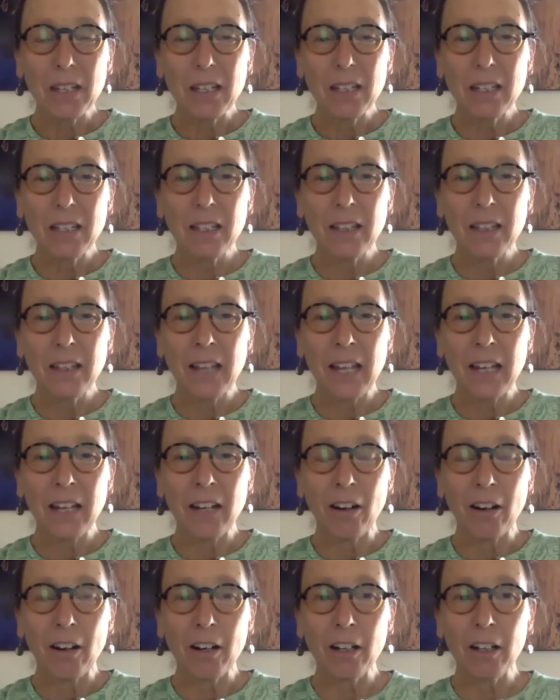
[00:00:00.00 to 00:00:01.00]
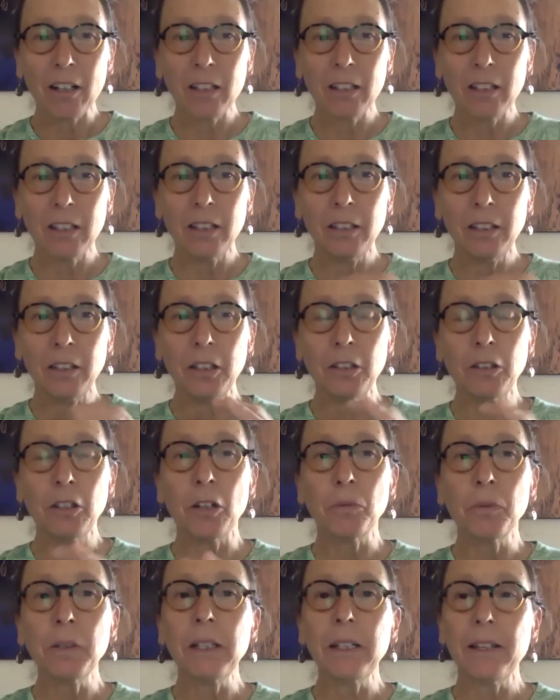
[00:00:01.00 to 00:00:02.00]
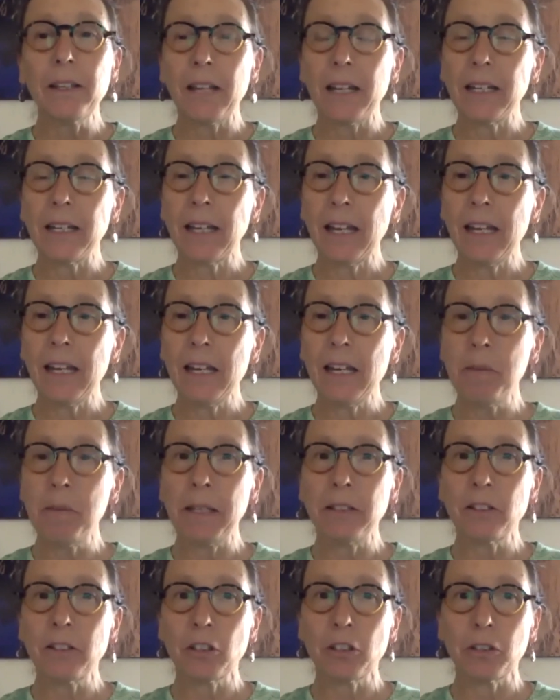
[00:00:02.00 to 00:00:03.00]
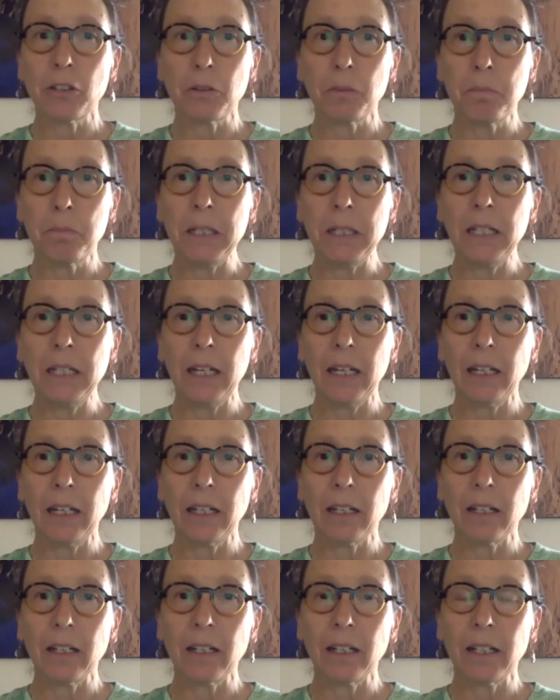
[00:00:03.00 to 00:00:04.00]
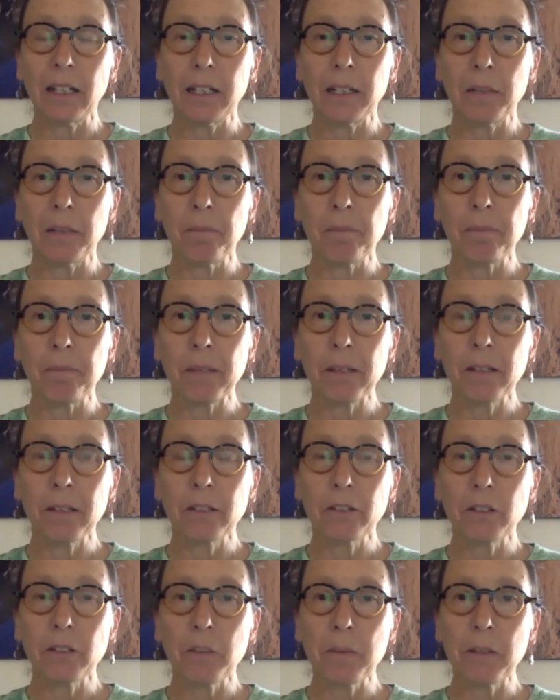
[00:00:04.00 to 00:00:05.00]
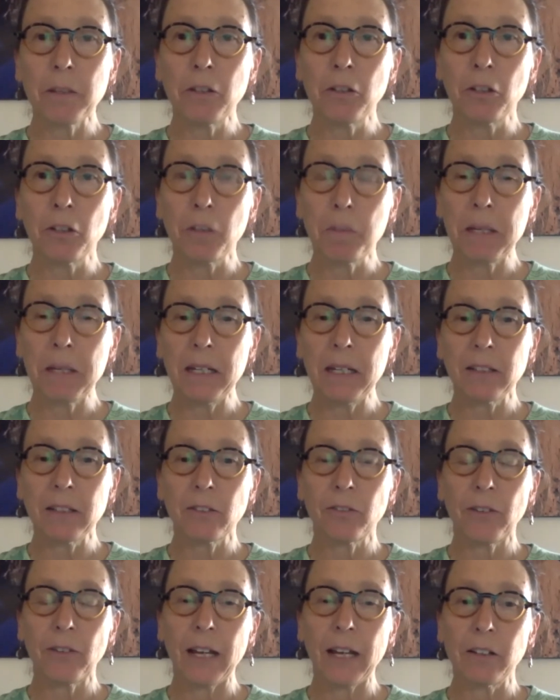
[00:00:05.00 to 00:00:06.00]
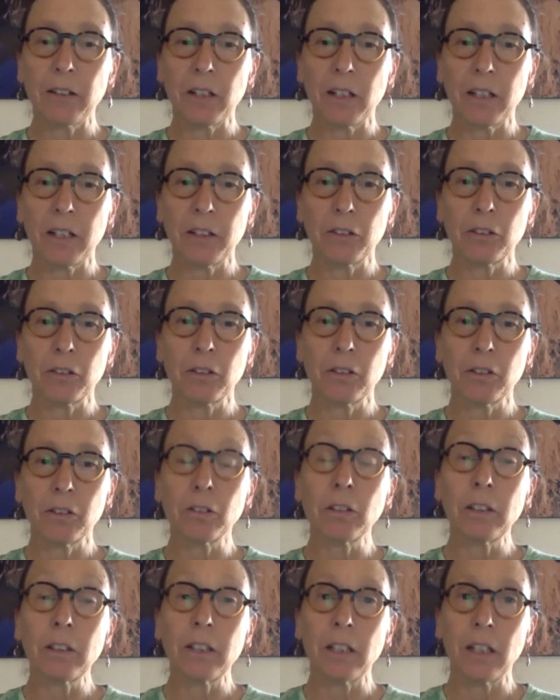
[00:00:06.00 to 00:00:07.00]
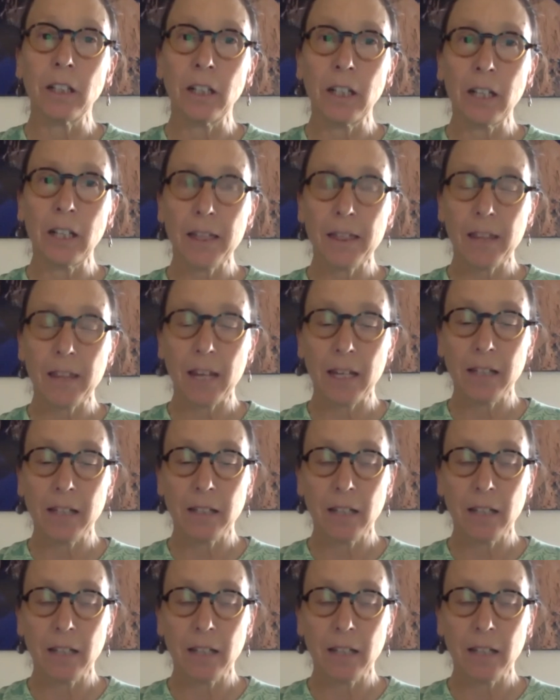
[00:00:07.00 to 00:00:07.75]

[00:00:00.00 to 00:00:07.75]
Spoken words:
they are, really they came into being. Some of the Europeans found early on that